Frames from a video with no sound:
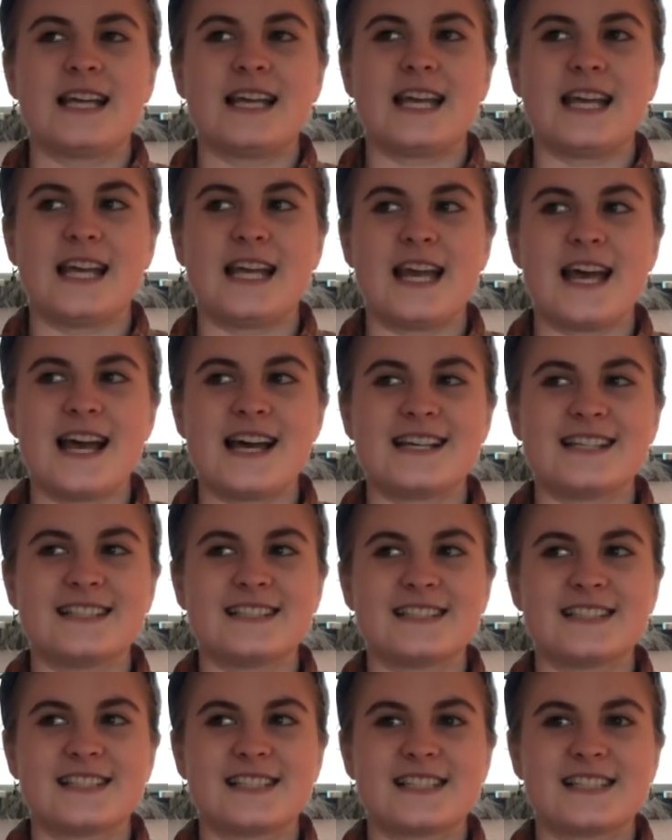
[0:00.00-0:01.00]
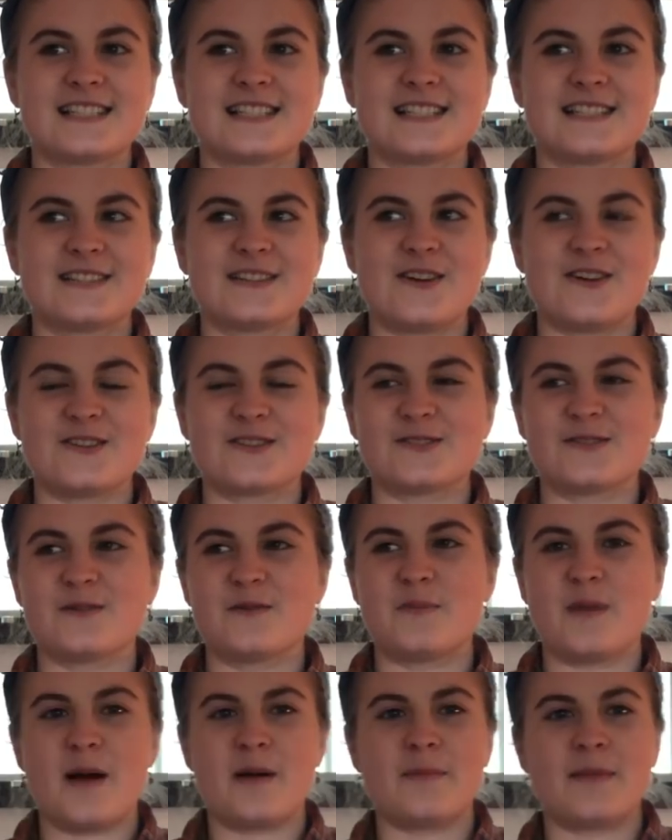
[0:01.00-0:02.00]
and also
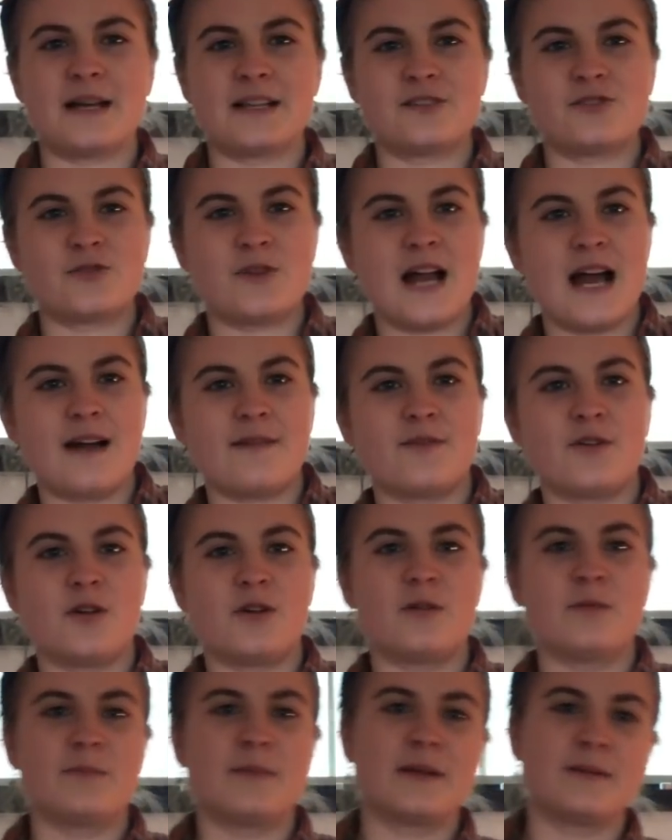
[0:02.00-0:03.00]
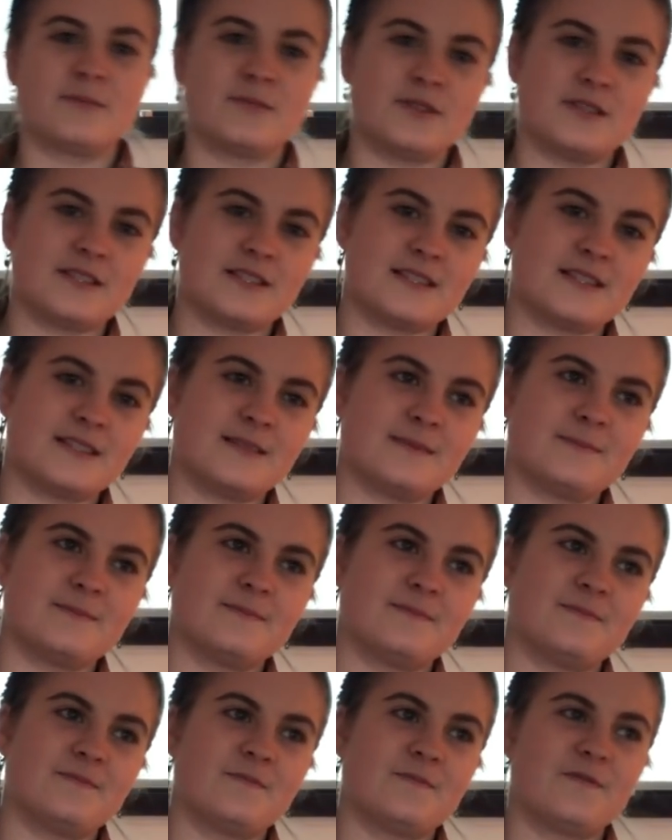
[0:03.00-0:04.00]
about my travel,
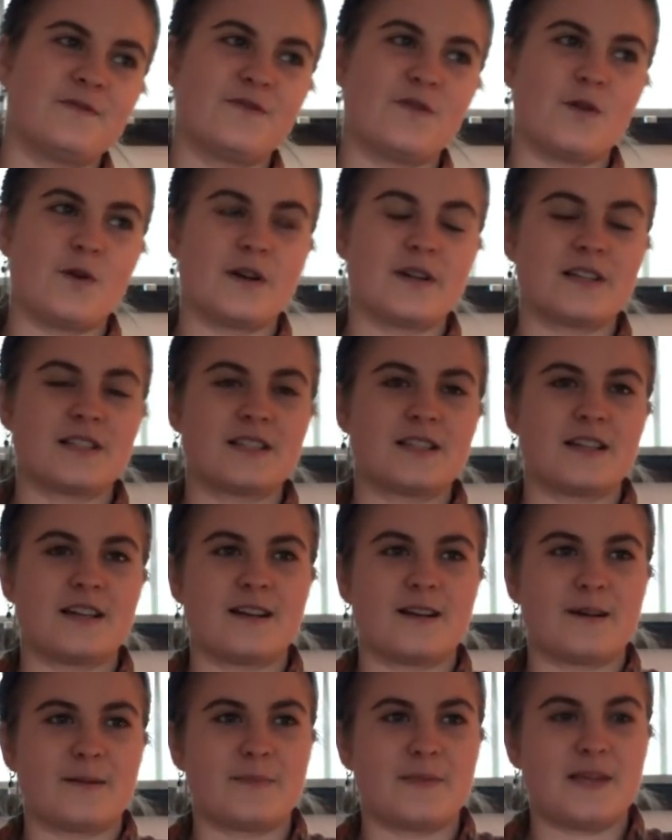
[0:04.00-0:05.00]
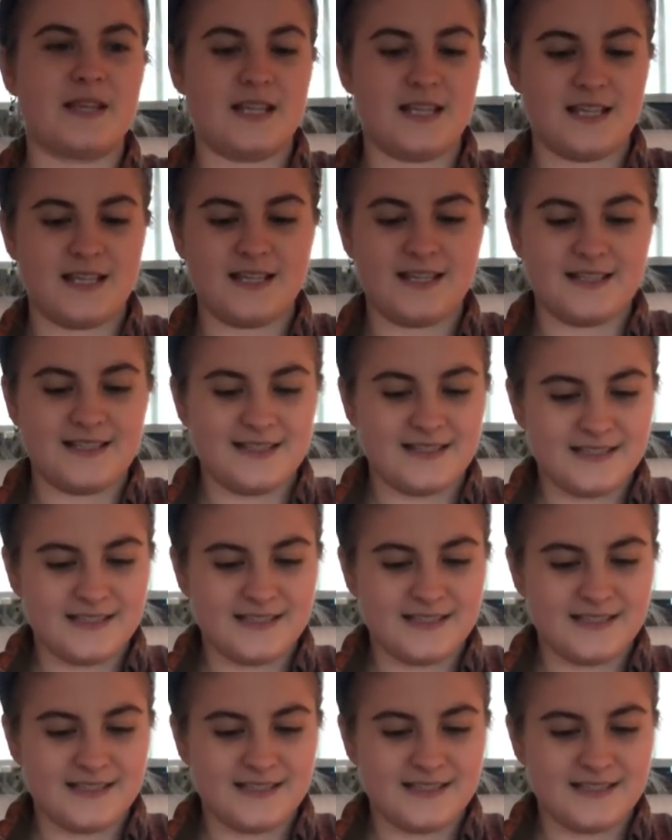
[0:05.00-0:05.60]
minimalism, forest therapy,